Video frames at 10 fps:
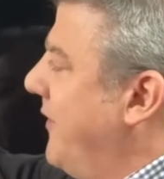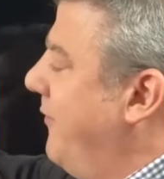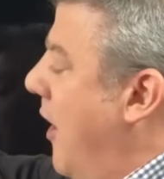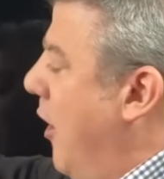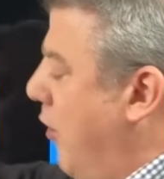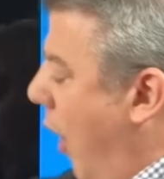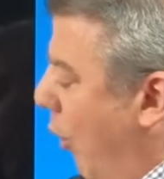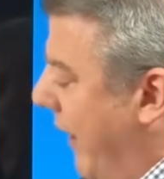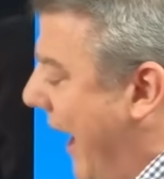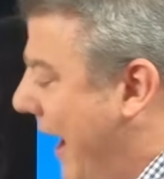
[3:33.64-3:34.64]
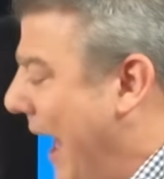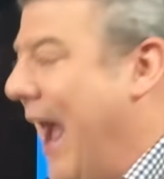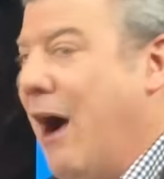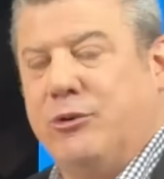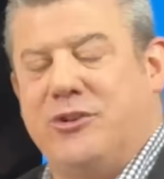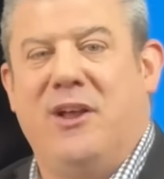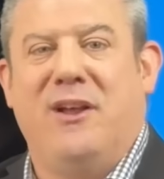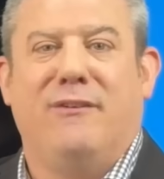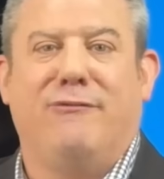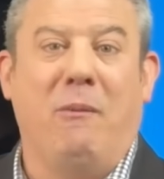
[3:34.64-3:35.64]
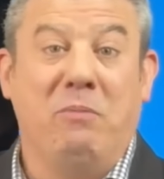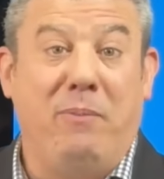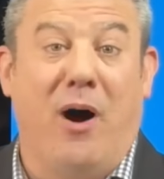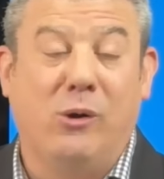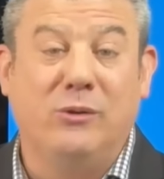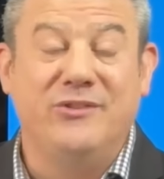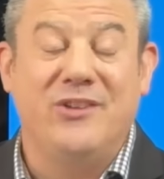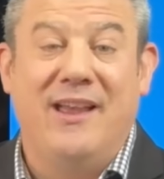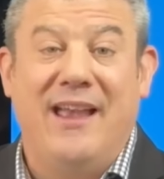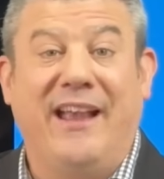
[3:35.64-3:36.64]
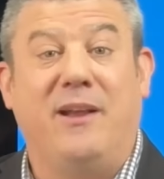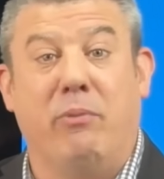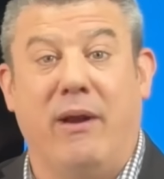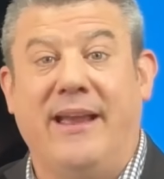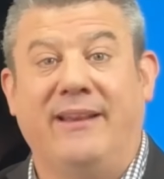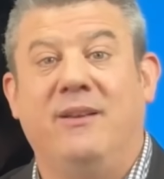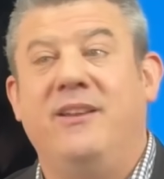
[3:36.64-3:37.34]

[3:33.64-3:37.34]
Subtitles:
of cold air out from the poles and can bring in,